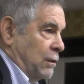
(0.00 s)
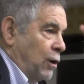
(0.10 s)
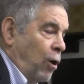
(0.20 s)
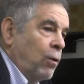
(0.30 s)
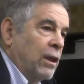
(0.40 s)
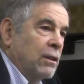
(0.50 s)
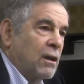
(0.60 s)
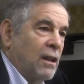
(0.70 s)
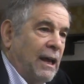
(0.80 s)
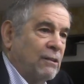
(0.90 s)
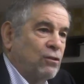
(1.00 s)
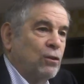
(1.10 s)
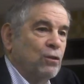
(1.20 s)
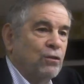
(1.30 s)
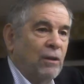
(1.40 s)
go in the
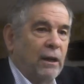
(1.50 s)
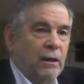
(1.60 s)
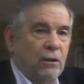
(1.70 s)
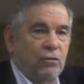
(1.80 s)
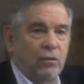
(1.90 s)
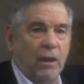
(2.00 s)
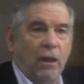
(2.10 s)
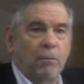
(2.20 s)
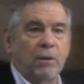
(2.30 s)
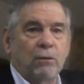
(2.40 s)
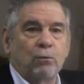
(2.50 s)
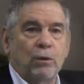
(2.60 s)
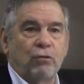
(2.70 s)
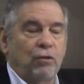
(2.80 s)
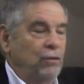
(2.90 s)
classical Zionist element,
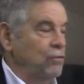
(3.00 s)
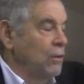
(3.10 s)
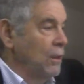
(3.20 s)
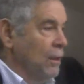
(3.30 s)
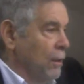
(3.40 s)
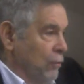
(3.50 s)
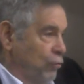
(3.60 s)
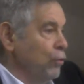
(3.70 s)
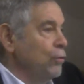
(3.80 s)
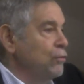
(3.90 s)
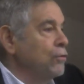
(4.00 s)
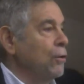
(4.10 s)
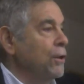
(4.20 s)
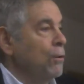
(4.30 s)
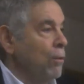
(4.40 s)
which is Jews
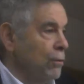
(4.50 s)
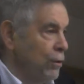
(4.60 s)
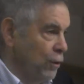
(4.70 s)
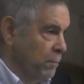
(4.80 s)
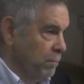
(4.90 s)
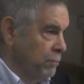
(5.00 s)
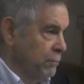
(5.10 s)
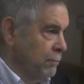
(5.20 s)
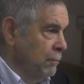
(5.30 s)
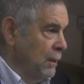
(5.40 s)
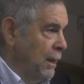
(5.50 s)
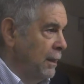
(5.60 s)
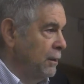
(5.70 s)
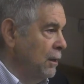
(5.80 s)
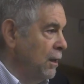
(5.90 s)
go to your own home.
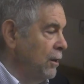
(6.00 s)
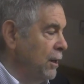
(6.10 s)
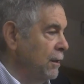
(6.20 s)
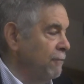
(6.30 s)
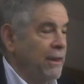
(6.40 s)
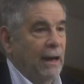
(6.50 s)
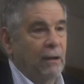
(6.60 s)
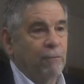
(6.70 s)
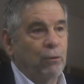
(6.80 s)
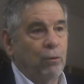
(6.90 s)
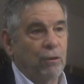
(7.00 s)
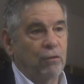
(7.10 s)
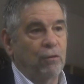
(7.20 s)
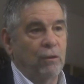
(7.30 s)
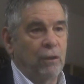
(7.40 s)
And the irony of that, of
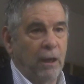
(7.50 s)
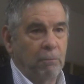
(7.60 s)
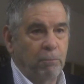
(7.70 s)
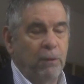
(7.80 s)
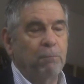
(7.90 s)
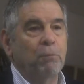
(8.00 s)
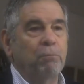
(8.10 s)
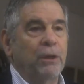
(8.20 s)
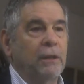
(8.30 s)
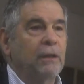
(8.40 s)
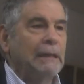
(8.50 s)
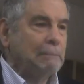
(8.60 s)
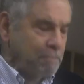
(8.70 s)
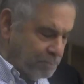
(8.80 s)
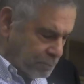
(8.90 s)
course, and people pick it up,